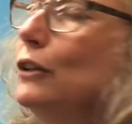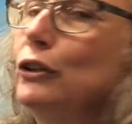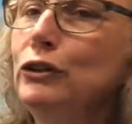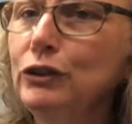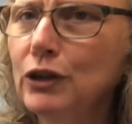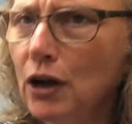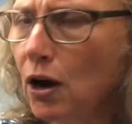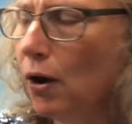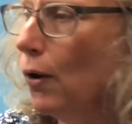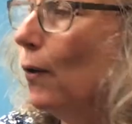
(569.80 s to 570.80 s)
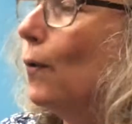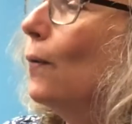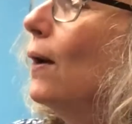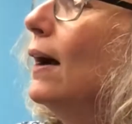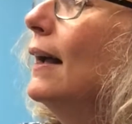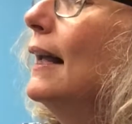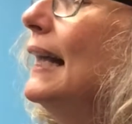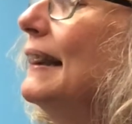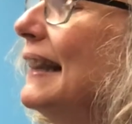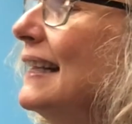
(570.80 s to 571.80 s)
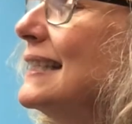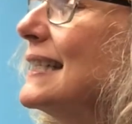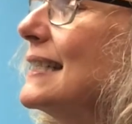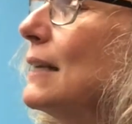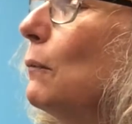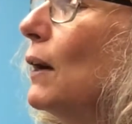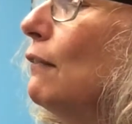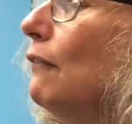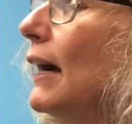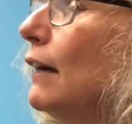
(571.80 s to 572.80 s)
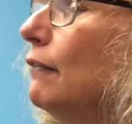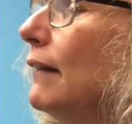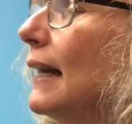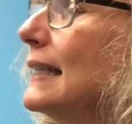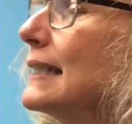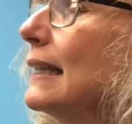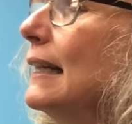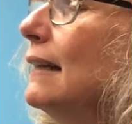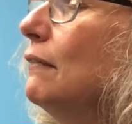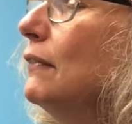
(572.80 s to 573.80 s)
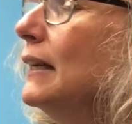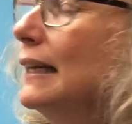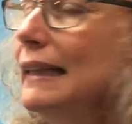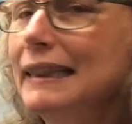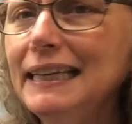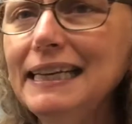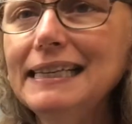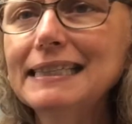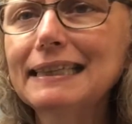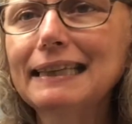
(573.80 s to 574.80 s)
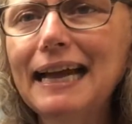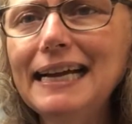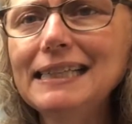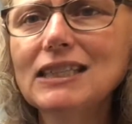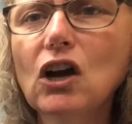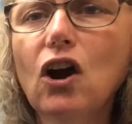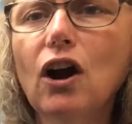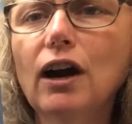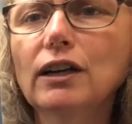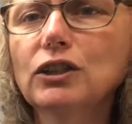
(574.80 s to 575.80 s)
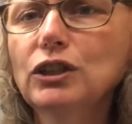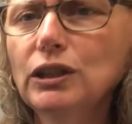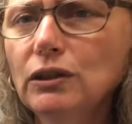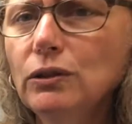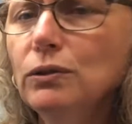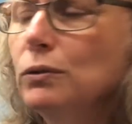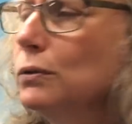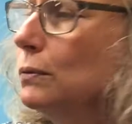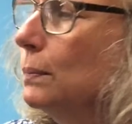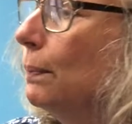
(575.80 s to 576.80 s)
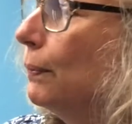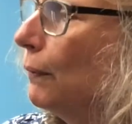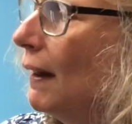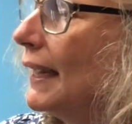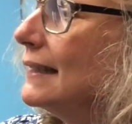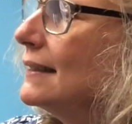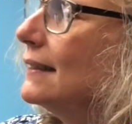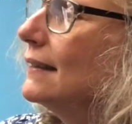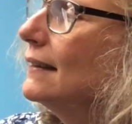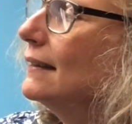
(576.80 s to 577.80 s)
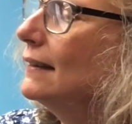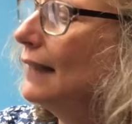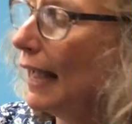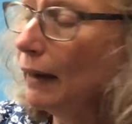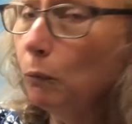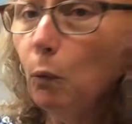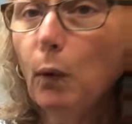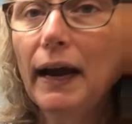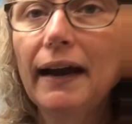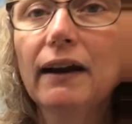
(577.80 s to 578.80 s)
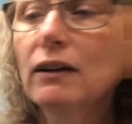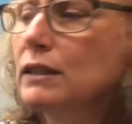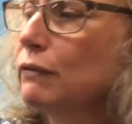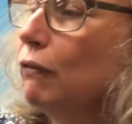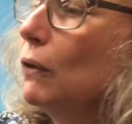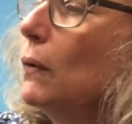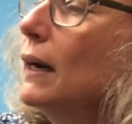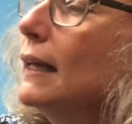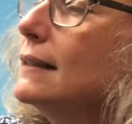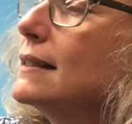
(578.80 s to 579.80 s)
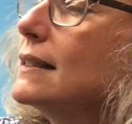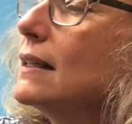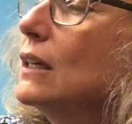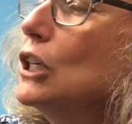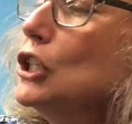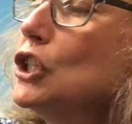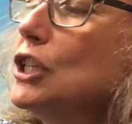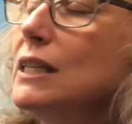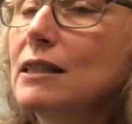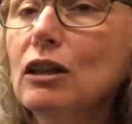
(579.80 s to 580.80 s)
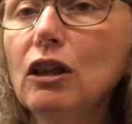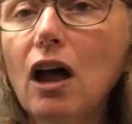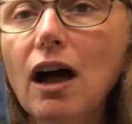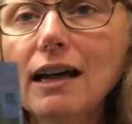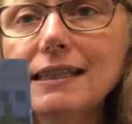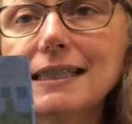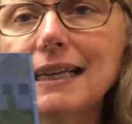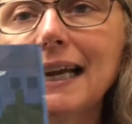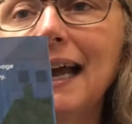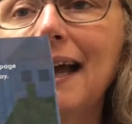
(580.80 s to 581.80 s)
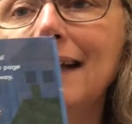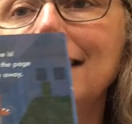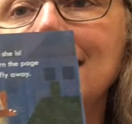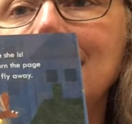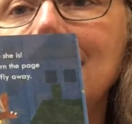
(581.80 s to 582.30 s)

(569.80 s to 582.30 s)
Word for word: No, this isn't where fireflies live. These lights are too bright. And where's Florence? She's lost again.